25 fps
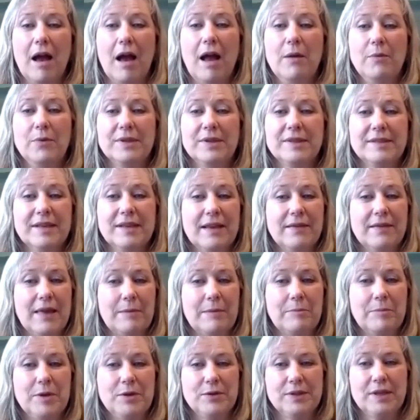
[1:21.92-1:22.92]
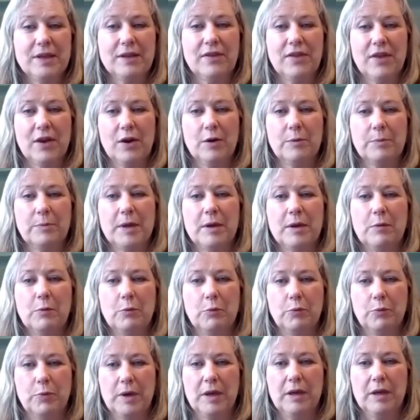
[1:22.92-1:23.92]
I would say that music therapy
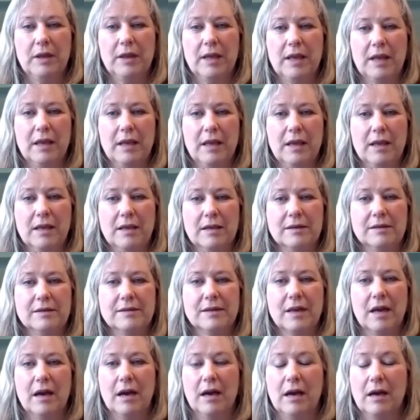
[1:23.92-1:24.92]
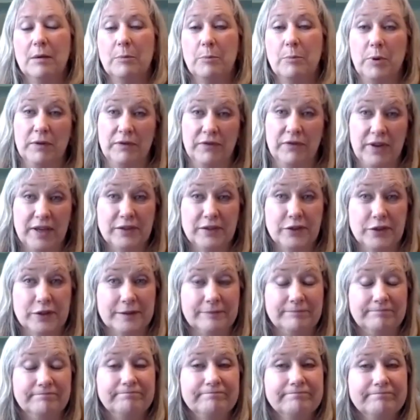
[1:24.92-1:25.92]
really is a profession.
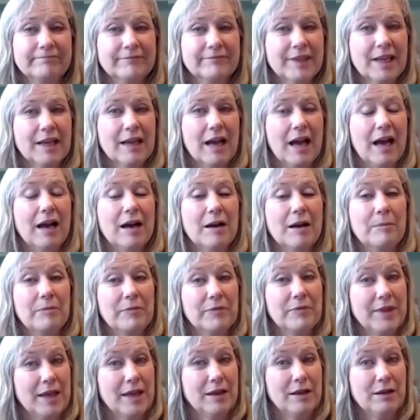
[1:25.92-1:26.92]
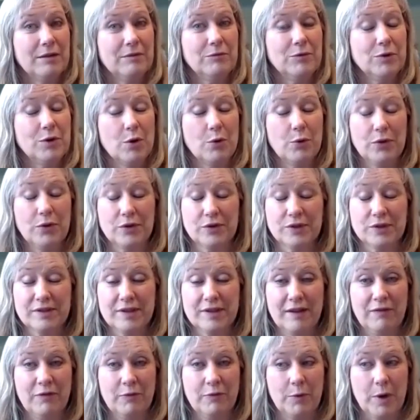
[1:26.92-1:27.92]
They know their
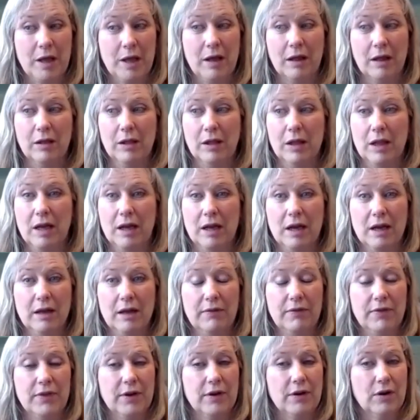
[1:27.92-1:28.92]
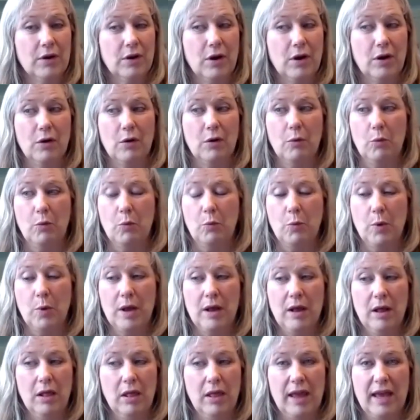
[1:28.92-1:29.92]
stuff well. They are
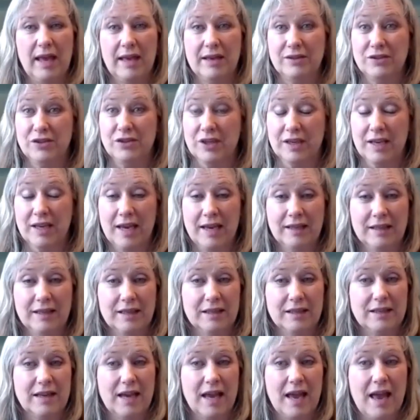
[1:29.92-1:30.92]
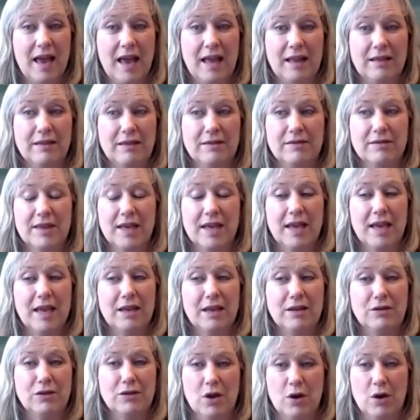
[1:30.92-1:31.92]
well educated and
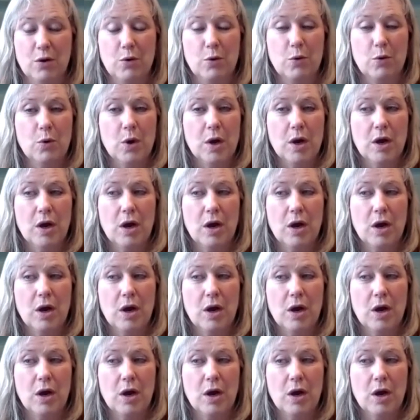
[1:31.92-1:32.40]
they know